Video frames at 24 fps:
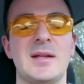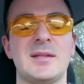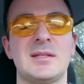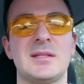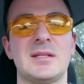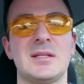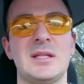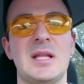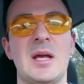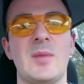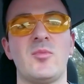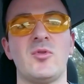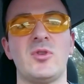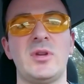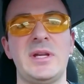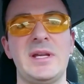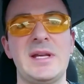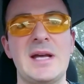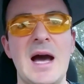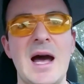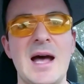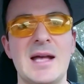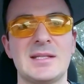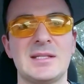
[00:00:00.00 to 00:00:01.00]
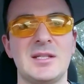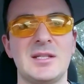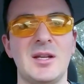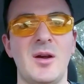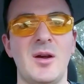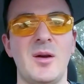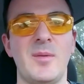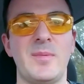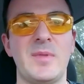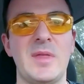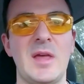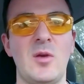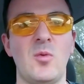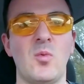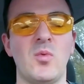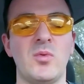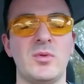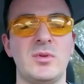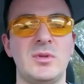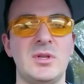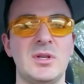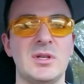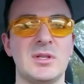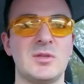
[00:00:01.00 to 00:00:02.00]
celebrity gossip. They
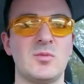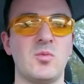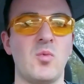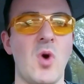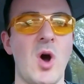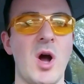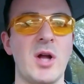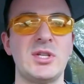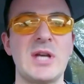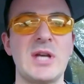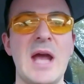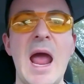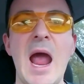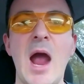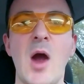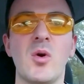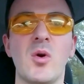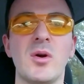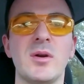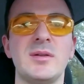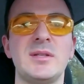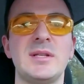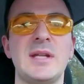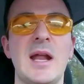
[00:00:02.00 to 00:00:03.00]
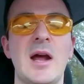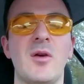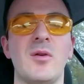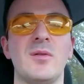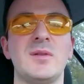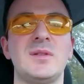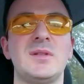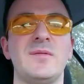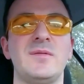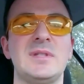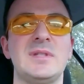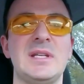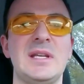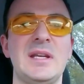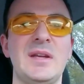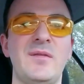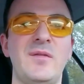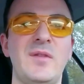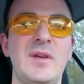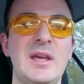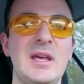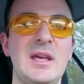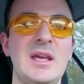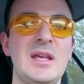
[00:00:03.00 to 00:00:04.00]
just watch hours and hours of
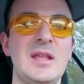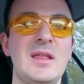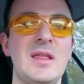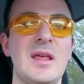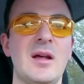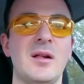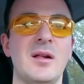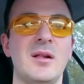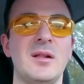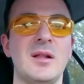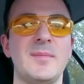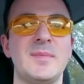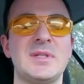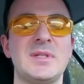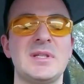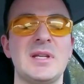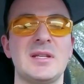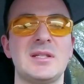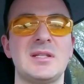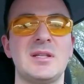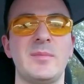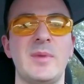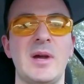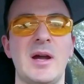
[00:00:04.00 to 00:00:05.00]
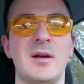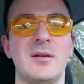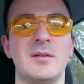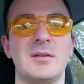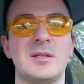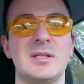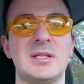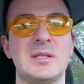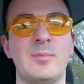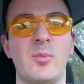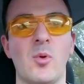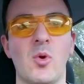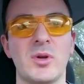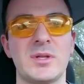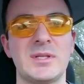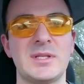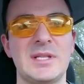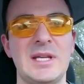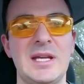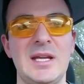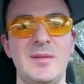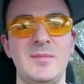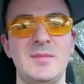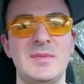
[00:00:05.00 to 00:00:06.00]
TV. They'll obsess about sports
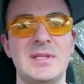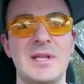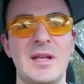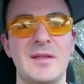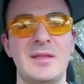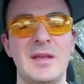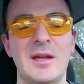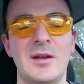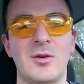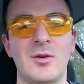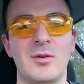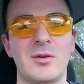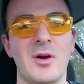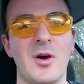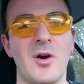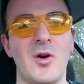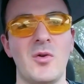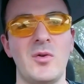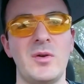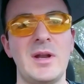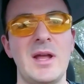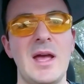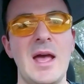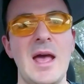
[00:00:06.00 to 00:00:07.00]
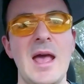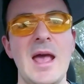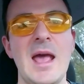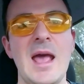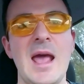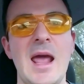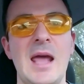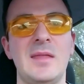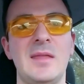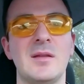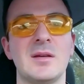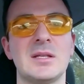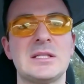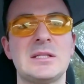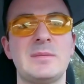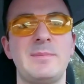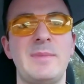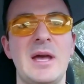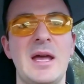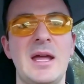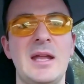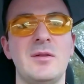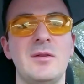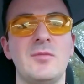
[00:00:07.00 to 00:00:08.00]
teams that they don't own. And they'll
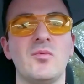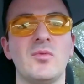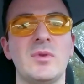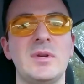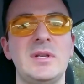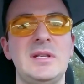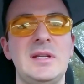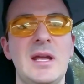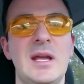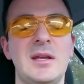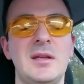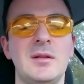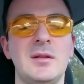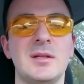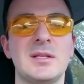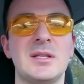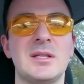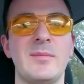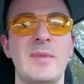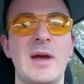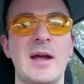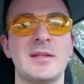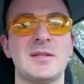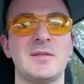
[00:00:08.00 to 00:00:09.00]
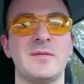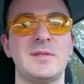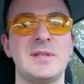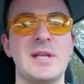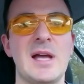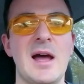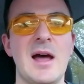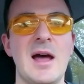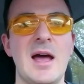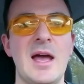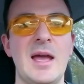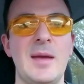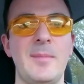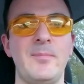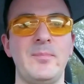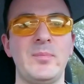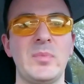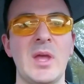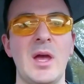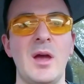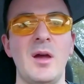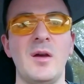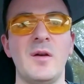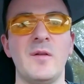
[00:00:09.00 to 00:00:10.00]
spend ridiculous amounts of time
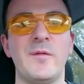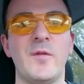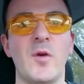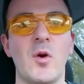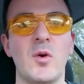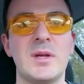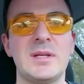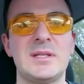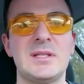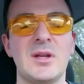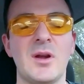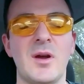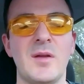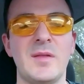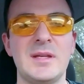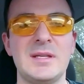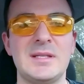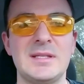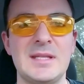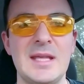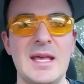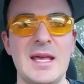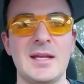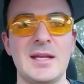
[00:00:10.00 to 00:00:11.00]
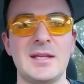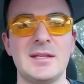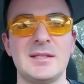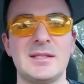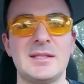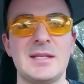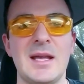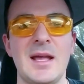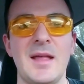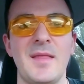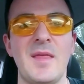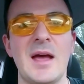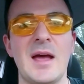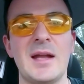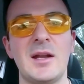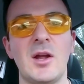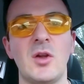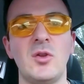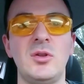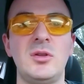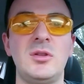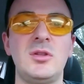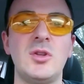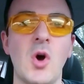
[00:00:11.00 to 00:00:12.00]
focusing on these things that
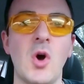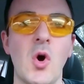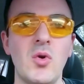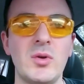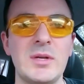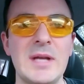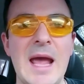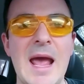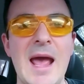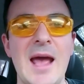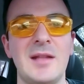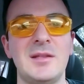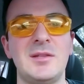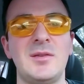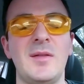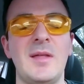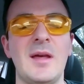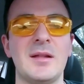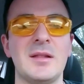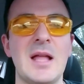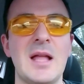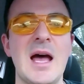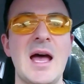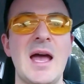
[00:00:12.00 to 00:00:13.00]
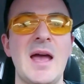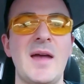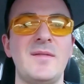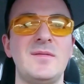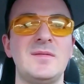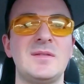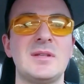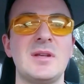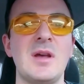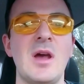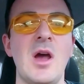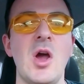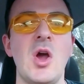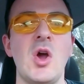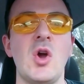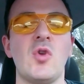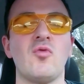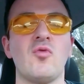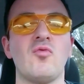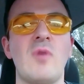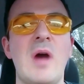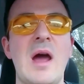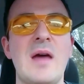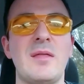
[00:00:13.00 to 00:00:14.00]
don't add to their lives
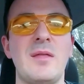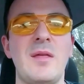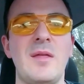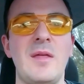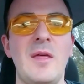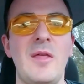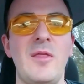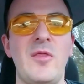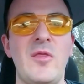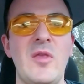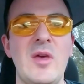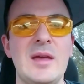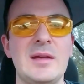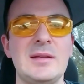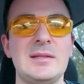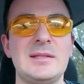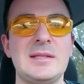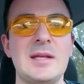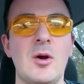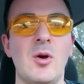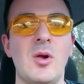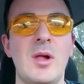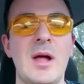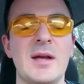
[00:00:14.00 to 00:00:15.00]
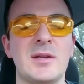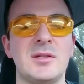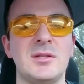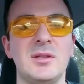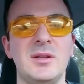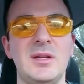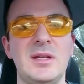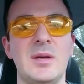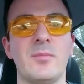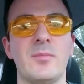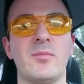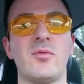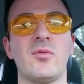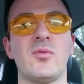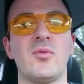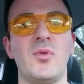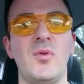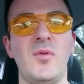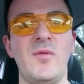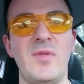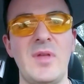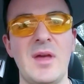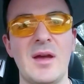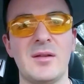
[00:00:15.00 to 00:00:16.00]
rather than things that will actually
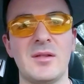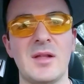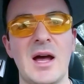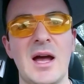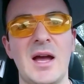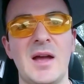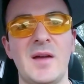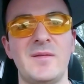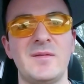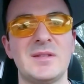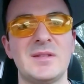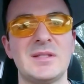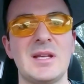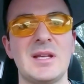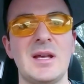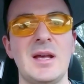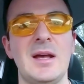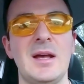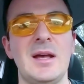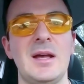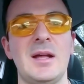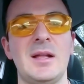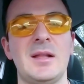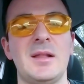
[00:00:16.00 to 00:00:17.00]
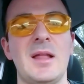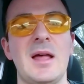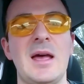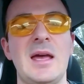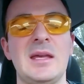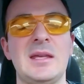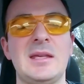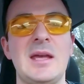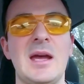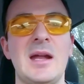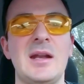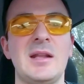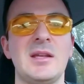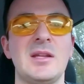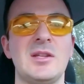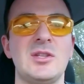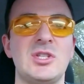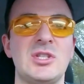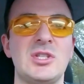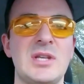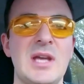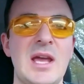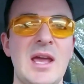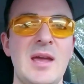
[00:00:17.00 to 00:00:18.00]
improve their lives. Like getting in
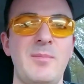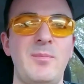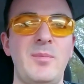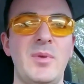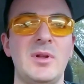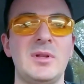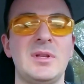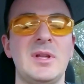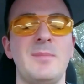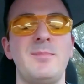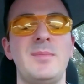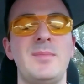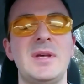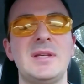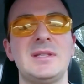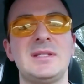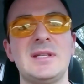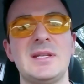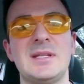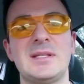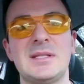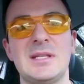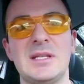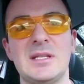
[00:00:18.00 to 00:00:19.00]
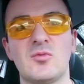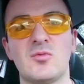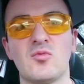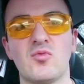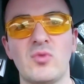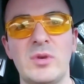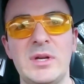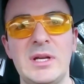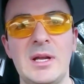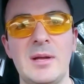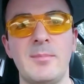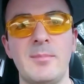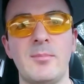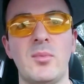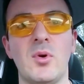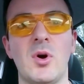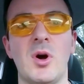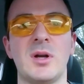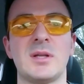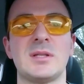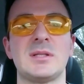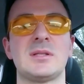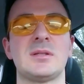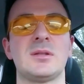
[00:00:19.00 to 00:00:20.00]
shape, building businesses, reading
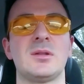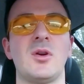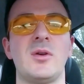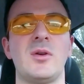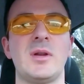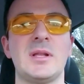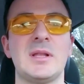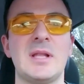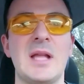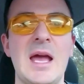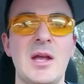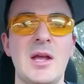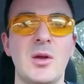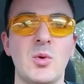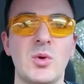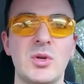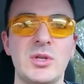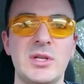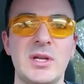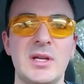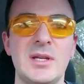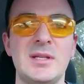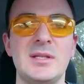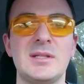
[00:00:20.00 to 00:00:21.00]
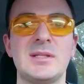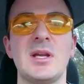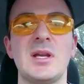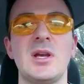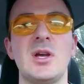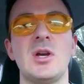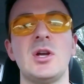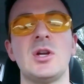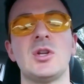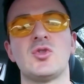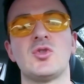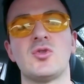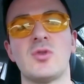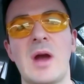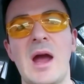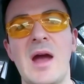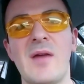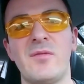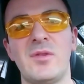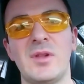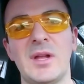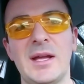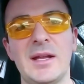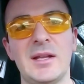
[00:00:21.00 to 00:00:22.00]
books, learning languages,
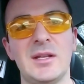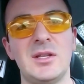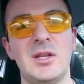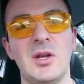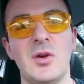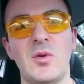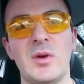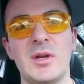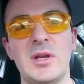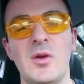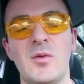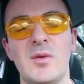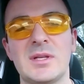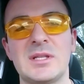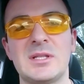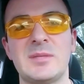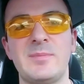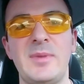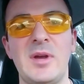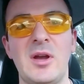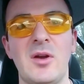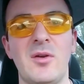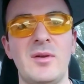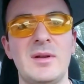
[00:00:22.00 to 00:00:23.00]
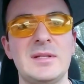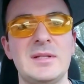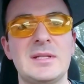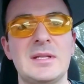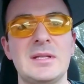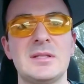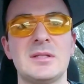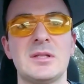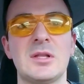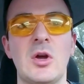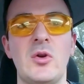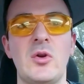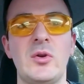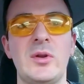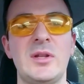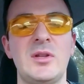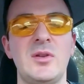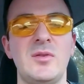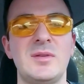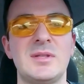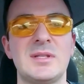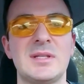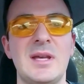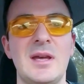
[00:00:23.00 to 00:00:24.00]
traveling, doing new experiences,
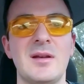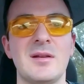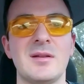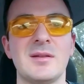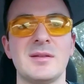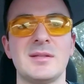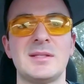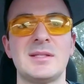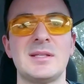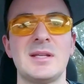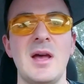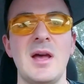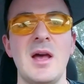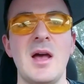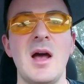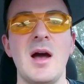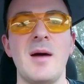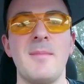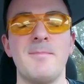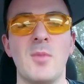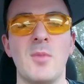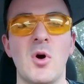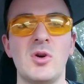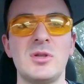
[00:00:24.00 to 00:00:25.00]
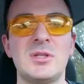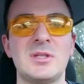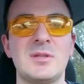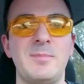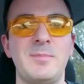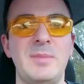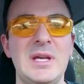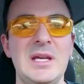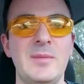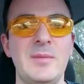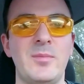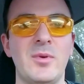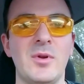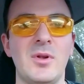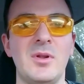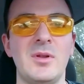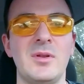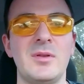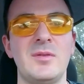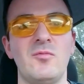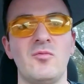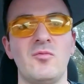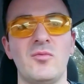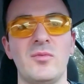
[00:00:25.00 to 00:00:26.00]
learning new skills. Most
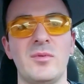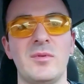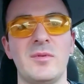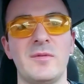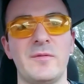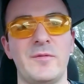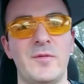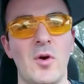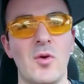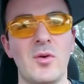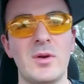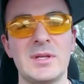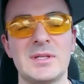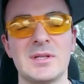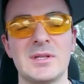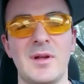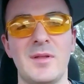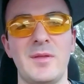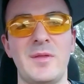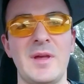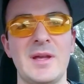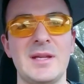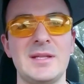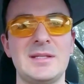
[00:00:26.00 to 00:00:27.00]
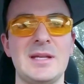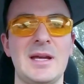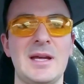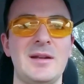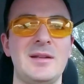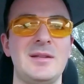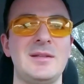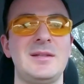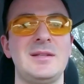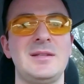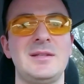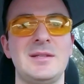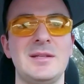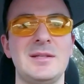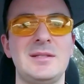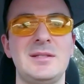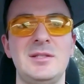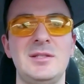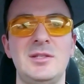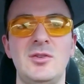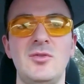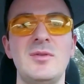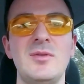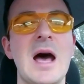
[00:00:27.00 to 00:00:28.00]
people focus on things that
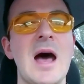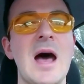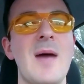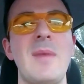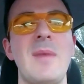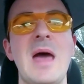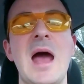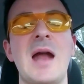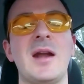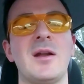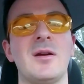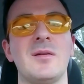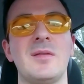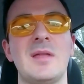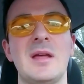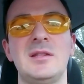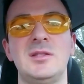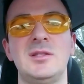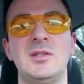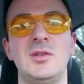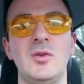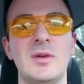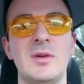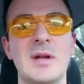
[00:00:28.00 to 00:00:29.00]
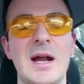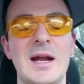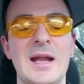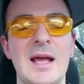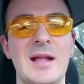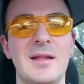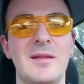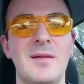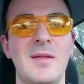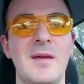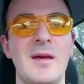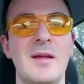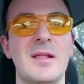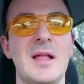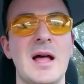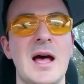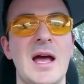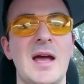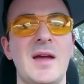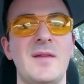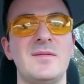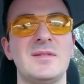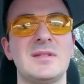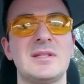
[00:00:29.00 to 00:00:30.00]
just do not matter, that do not add to their
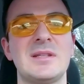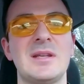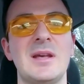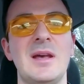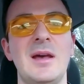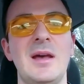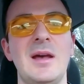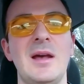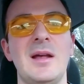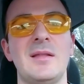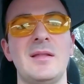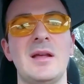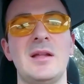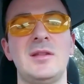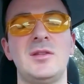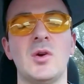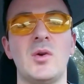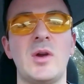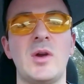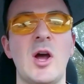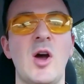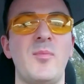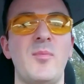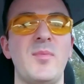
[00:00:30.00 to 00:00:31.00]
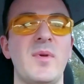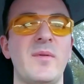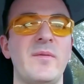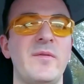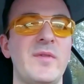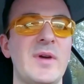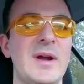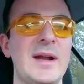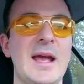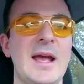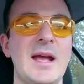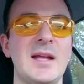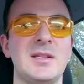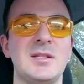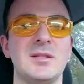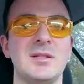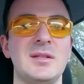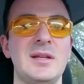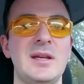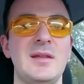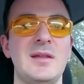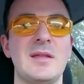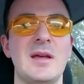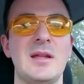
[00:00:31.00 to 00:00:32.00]
lives, that don't help them
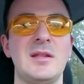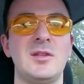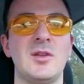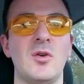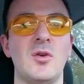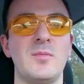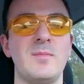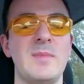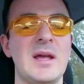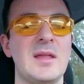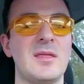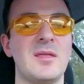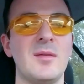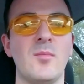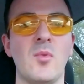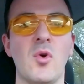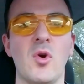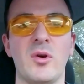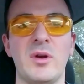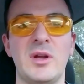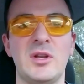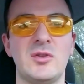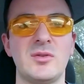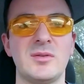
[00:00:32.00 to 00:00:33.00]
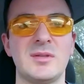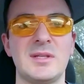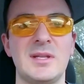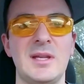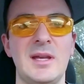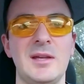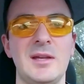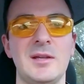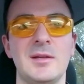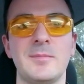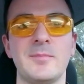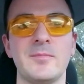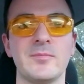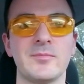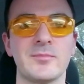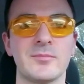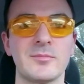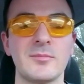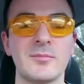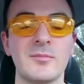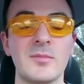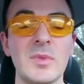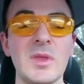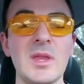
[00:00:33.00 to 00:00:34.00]
financially, that don't make them more interesting.
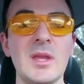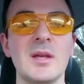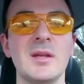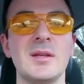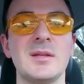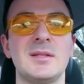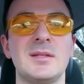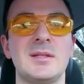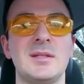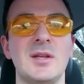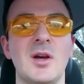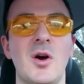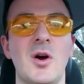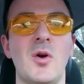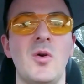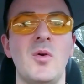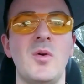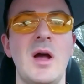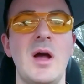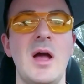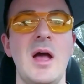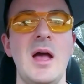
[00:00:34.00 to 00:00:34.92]
So,